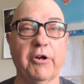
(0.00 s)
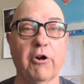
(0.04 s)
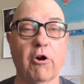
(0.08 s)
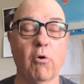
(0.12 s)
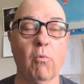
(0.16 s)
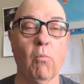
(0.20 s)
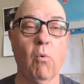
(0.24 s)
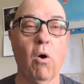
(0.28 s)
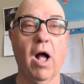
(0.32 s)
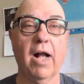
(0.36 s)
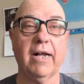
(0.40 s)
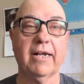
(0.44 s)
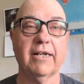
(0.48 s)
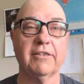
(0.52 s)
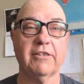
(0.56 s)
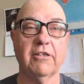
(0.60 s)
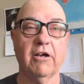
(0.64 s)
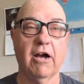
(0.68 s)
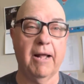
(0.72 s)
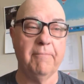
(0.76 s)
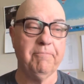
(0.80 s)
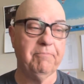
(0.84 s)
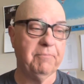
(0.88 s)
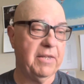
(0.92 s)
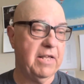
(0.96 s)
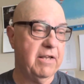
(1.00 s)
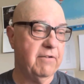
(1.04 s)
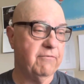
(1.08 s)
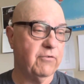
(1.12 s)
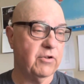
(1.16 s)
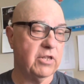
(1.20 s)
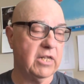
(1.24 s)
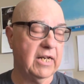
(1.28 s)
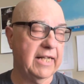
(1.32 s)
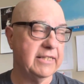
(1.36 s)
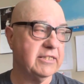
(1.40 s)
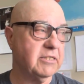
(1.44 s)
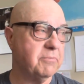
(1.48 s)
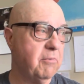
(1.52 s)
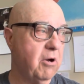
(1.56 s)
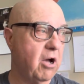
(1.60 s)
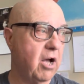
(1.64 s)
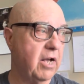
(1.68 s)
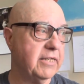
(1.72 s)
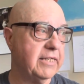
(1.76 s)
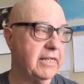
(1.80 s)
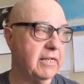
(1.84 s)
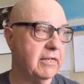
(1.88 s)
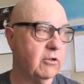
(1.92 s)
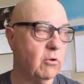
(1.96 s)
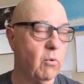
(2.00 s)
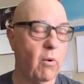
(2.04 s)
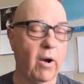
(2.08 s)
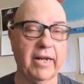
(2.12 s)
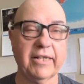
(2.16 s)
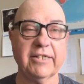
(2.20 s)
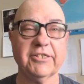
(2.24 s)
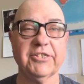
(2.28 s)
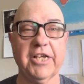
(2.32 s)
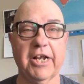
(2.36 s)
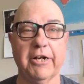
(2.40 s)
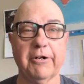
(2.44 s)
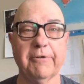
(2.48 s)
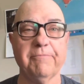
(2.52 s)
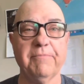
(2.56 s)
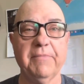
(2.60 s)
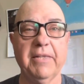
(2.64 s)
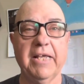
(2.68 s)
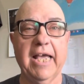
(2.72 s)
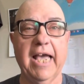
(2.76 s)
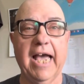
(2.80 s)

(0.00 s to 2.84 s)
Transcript: her walkathon for the Letchmont Aquatic Center,